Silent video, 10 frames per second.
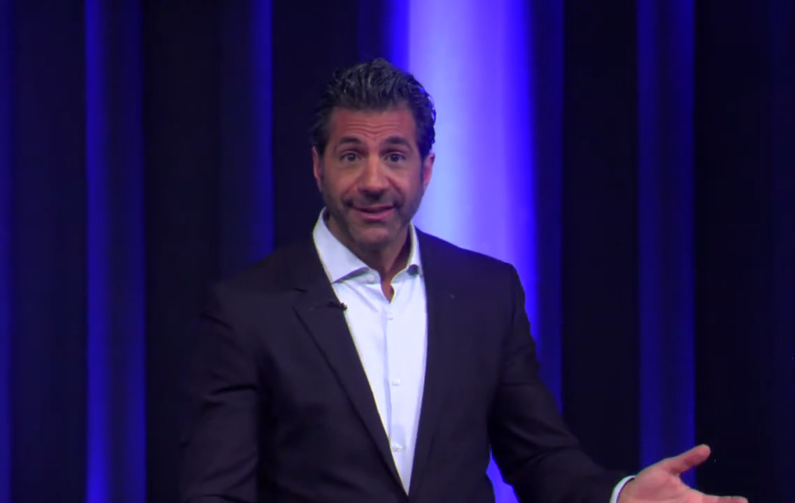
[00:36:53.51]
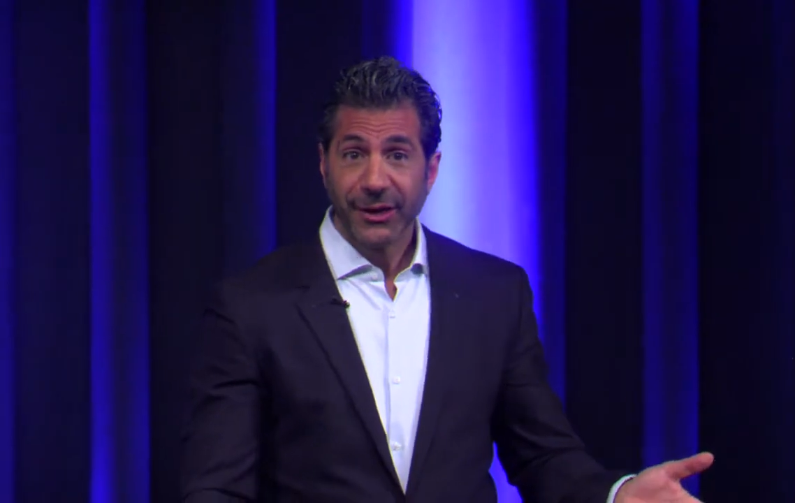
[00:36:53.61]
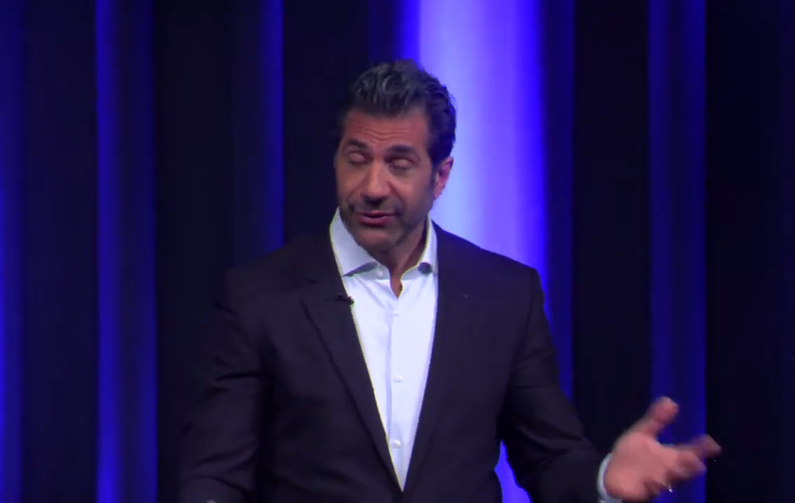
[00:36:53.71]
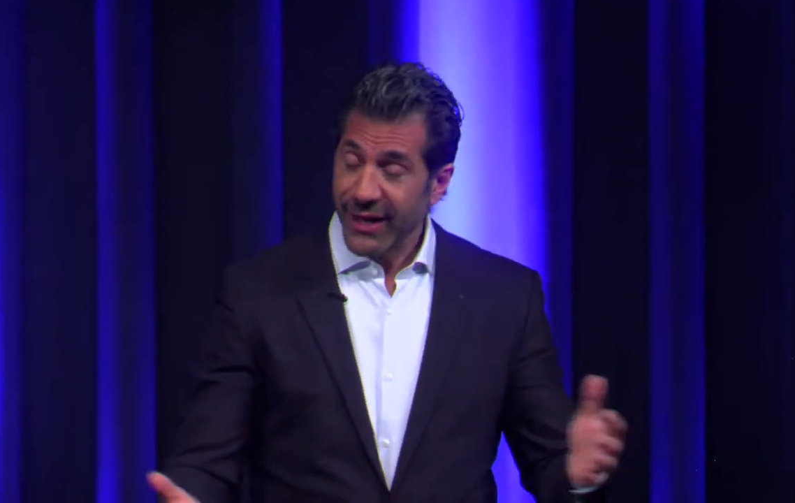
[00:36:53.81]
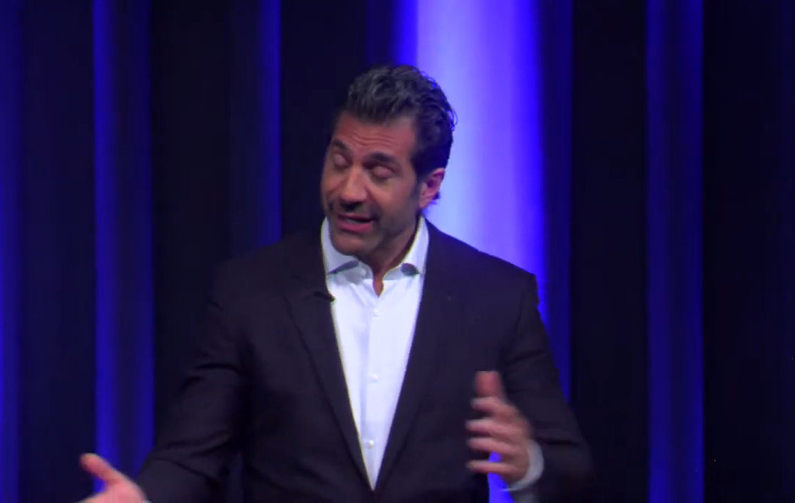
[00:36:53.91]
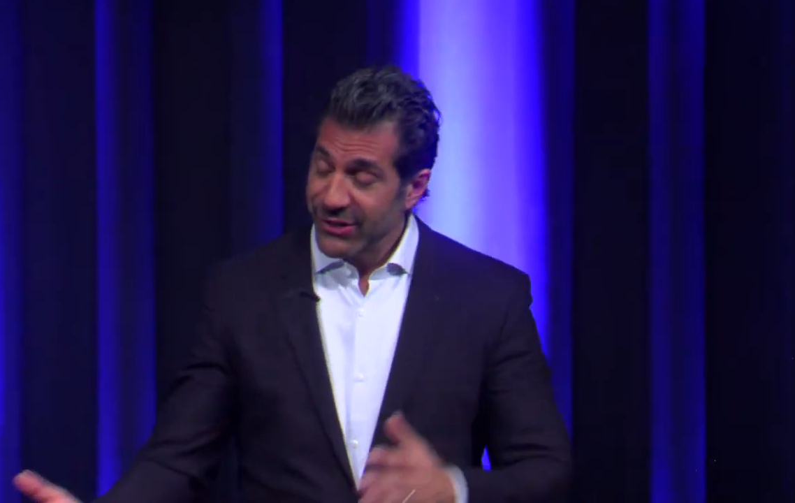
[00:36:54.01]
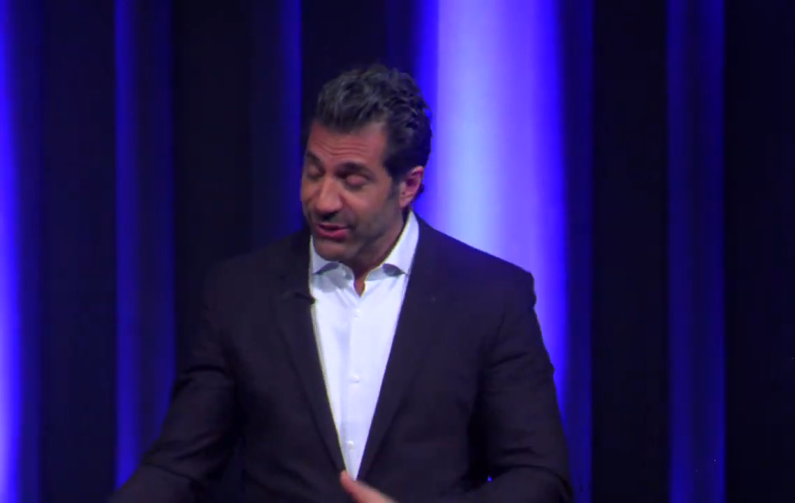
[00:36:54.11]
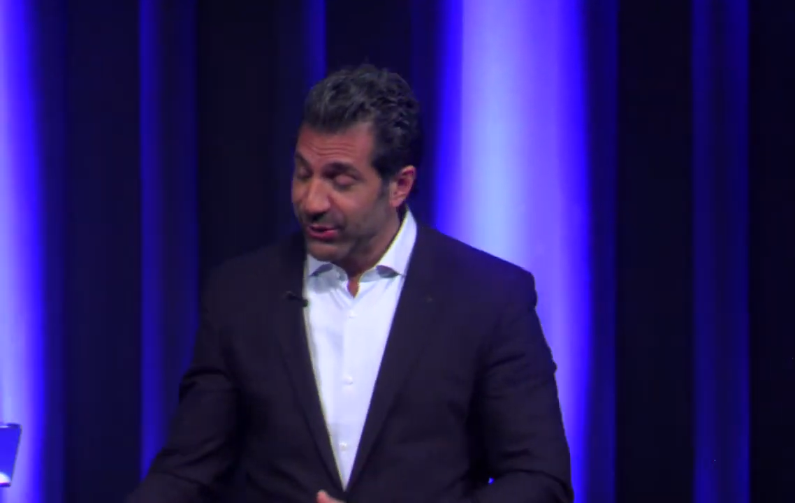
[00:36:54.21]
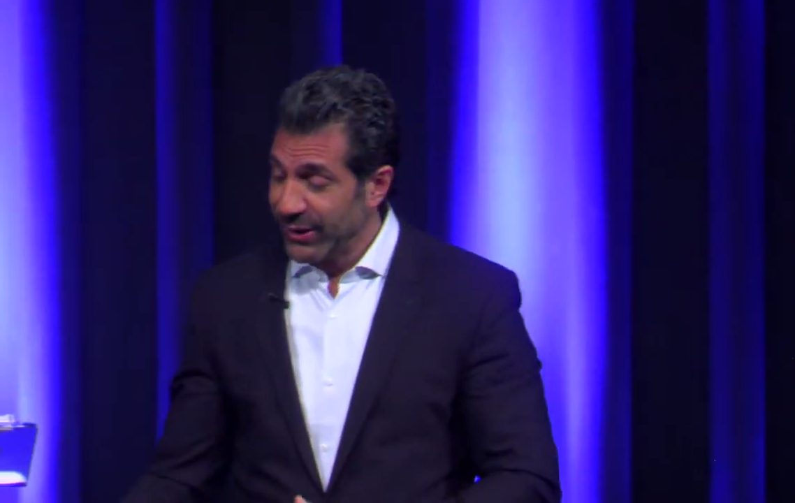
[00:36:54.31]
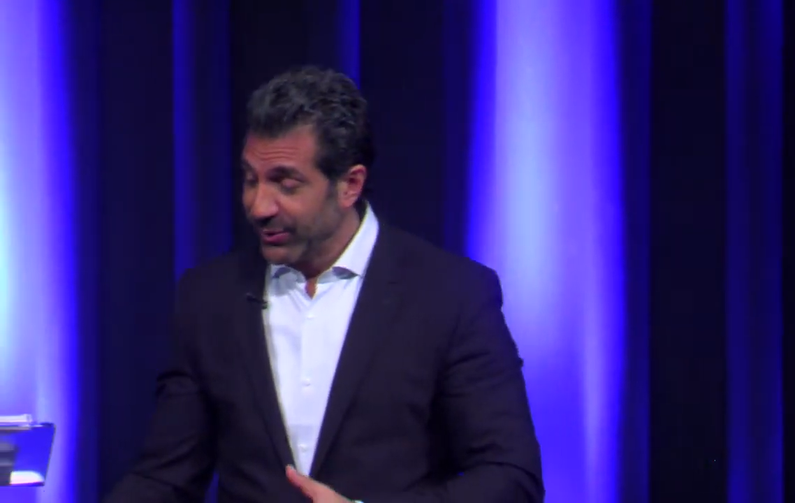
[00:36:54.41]
because they
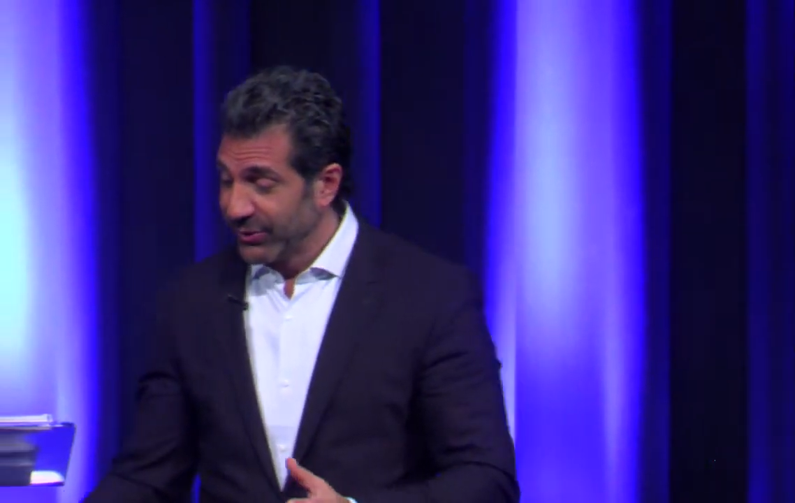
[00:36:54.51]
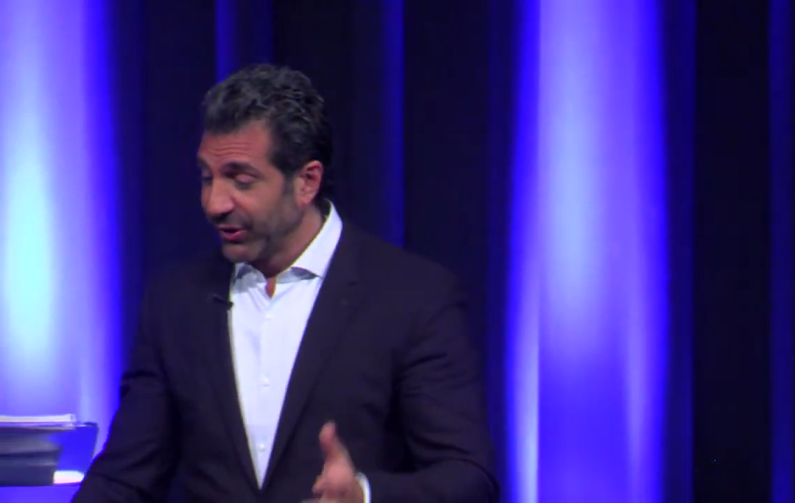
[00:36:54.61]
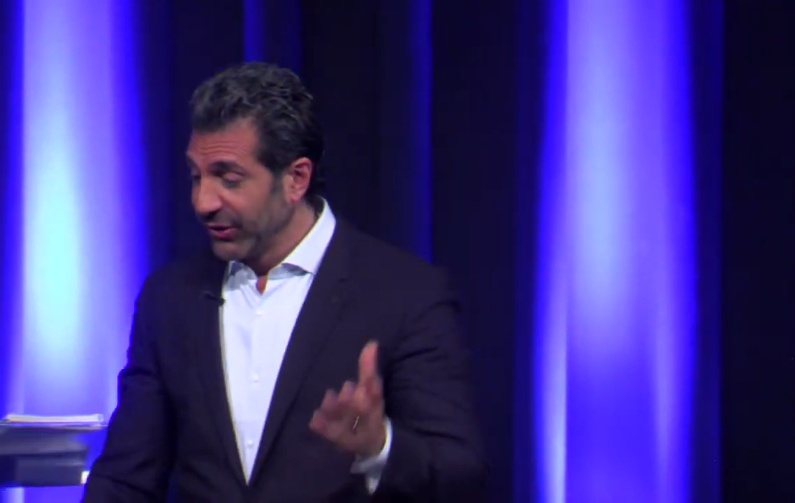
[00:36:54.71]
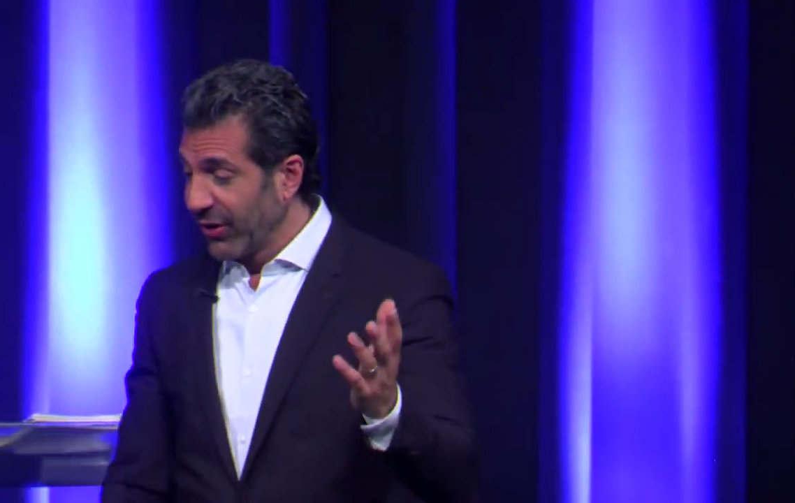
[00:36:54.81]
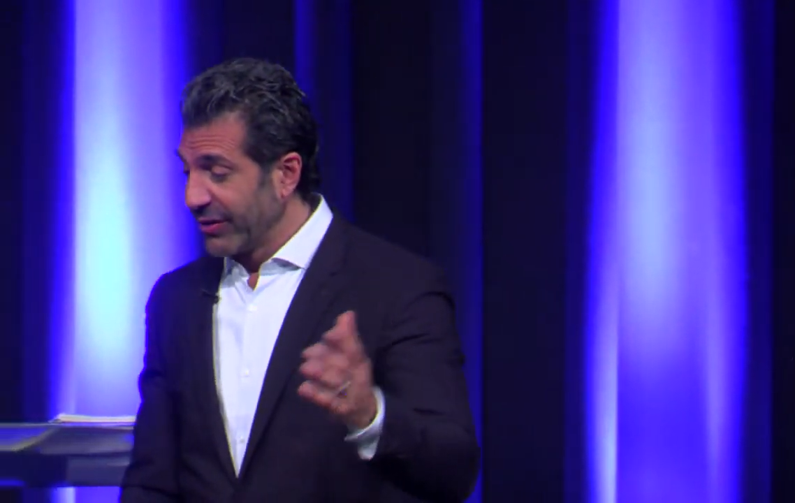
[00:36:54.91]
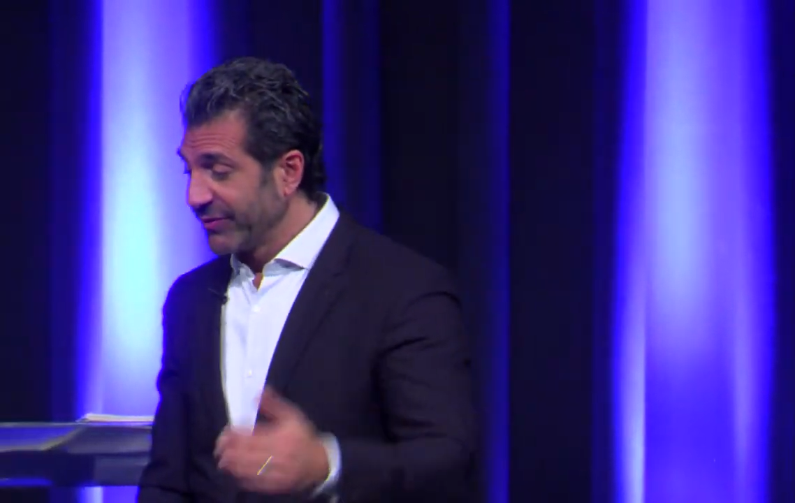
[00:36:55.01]
knew it was the Lord.